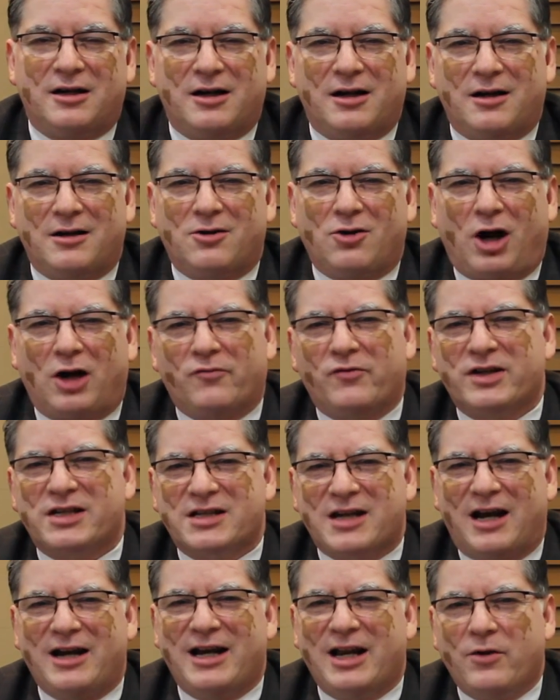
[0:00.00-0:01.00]

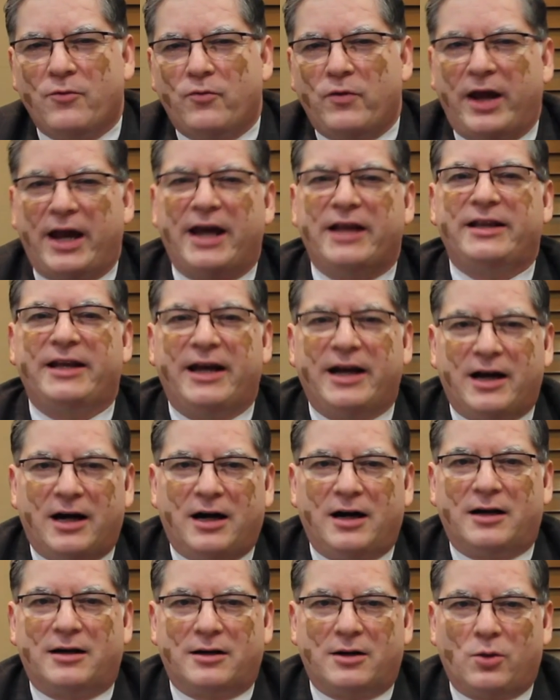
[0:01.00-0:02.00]
notwithstanding where they
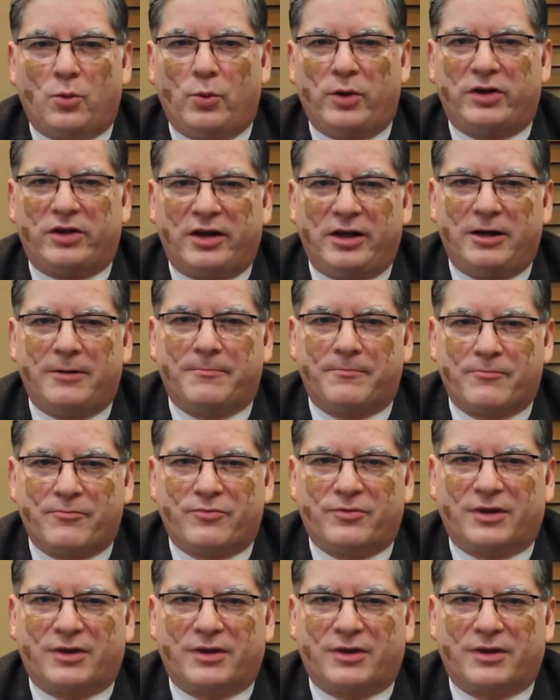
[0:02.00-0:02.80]
are within